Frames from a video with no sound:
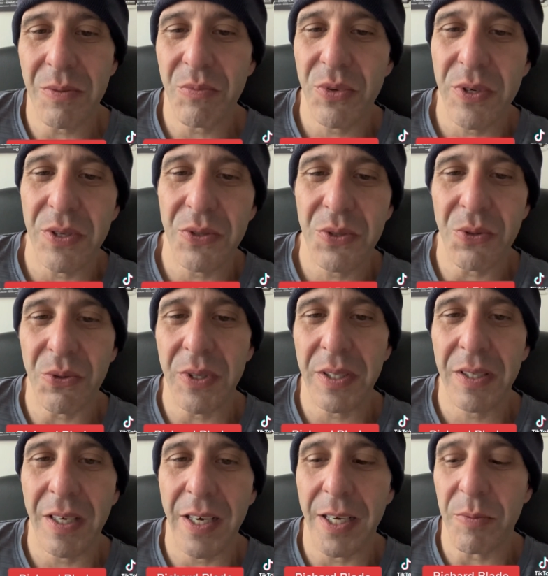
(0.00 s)

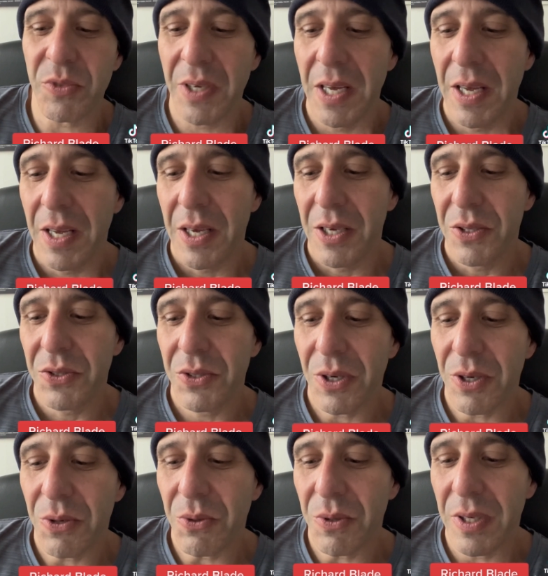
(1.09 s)
prehistoric times.
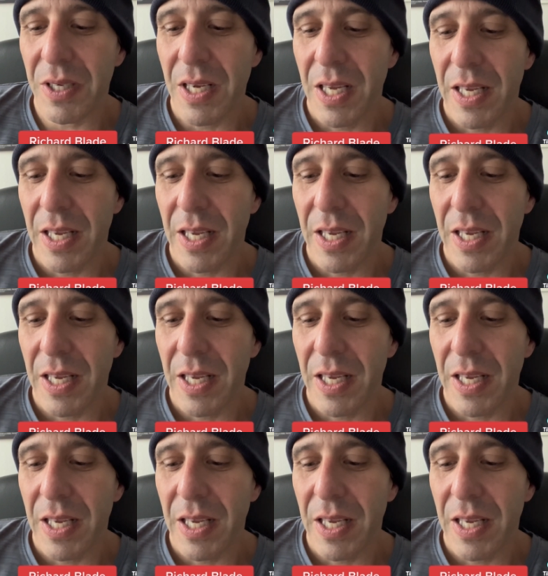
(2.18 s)
So